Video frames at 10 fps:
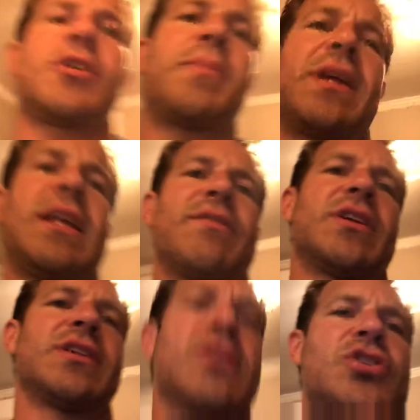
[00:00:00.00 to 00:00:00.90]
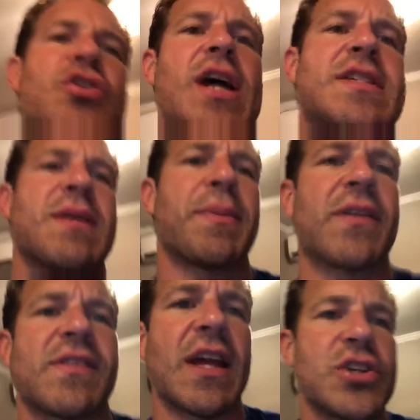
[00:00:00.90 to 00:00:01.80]
be even tricep
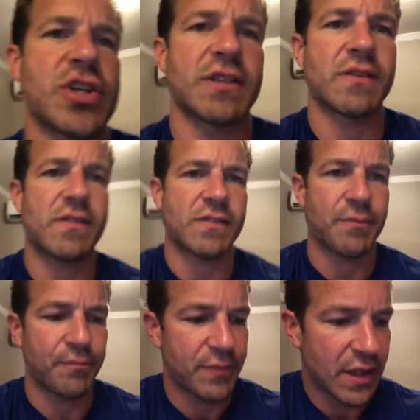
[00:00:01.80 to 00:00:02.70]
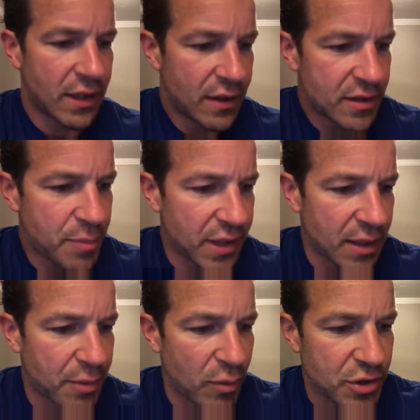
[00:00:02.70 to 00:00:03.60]
extensions, depending
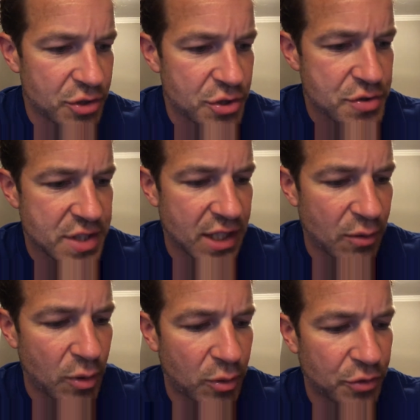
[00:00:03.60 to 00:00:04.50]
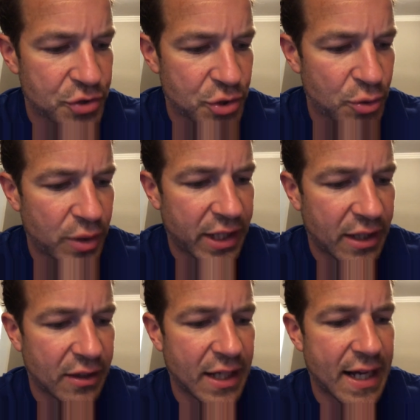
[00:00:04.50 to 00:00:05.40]
upon what you're using. What we'll do
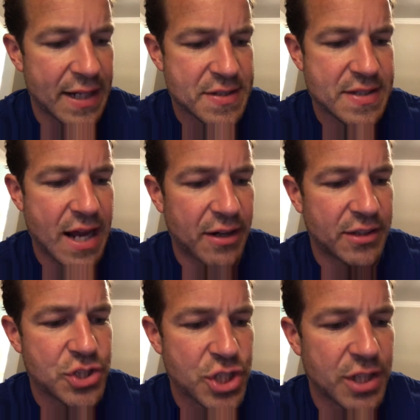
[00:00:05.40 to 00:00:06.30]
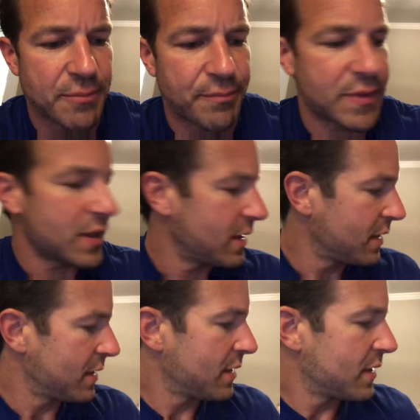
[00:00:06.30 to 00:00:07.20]
in class down at the gym
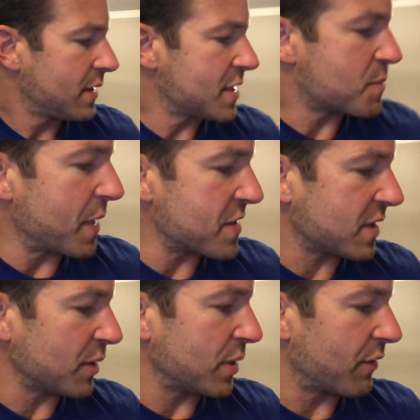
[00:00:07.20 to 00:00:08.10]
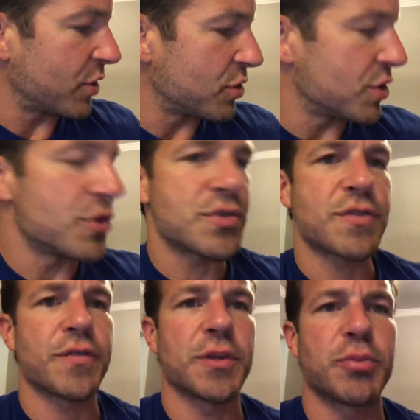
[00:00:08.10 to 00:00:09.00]
is basically whatever you
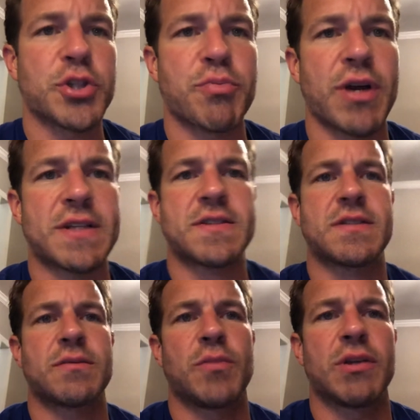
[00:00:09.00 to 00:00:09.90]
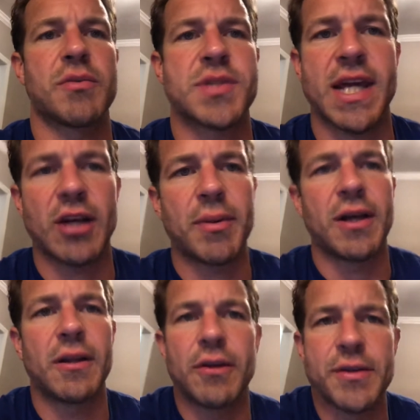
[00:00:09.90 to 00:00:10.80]
used for the push press, whether it was a
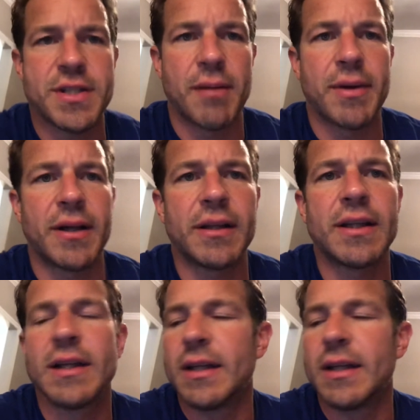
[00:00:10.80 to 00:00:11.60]
kettlebell or a dumbbell,